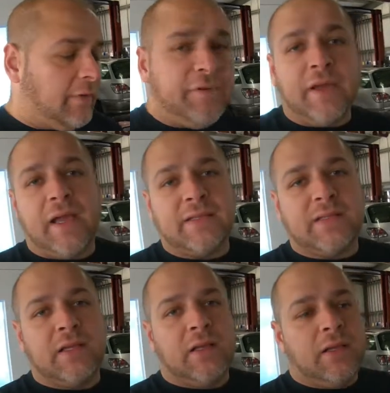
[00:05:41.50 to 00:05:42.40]
if you
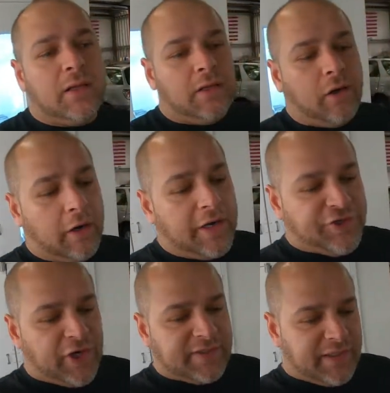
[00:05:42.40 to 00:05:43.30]
guys are
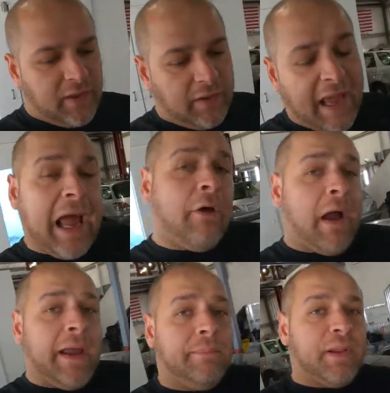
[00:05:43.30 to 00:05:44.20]
interested in how
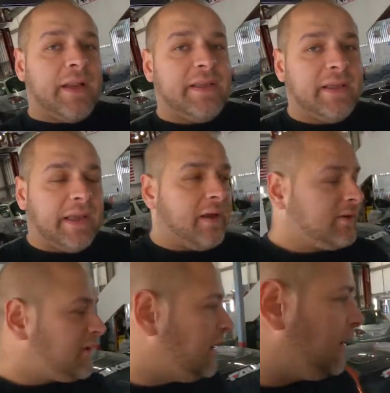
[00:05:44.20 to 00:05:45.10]
I apply
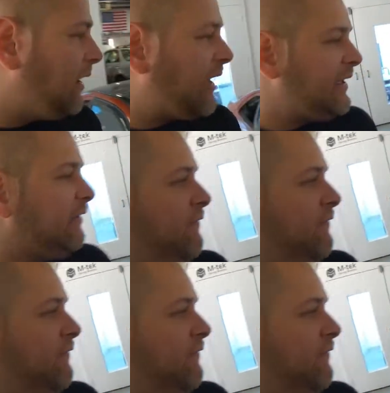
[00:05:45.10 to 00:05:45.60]
decals, I did a